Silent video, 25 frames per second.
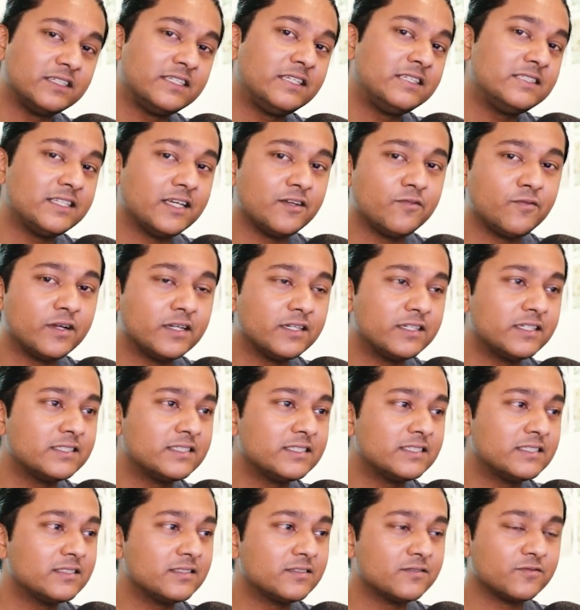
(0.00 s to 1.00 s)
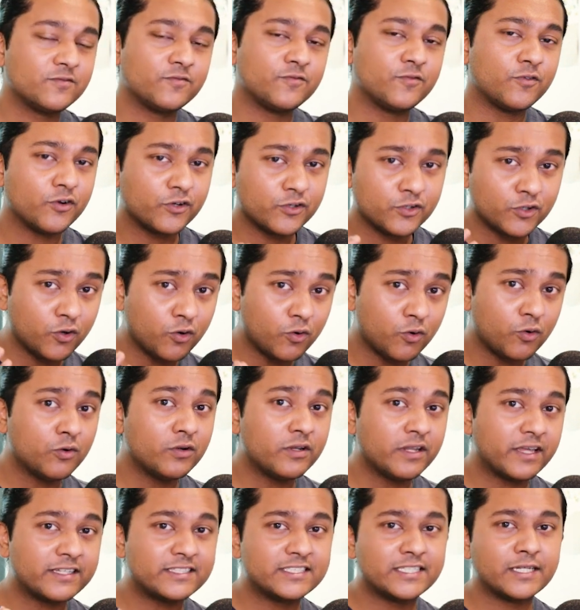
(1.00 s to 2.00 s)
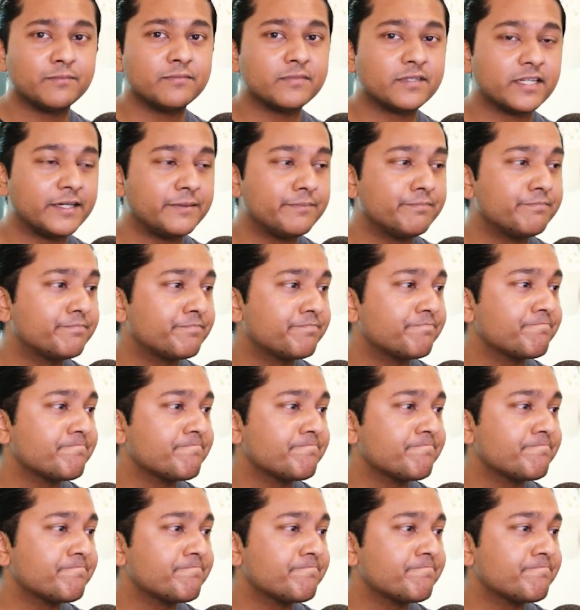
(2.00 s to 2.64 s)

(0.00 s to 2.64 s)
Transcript: disadvantages for your own exam type.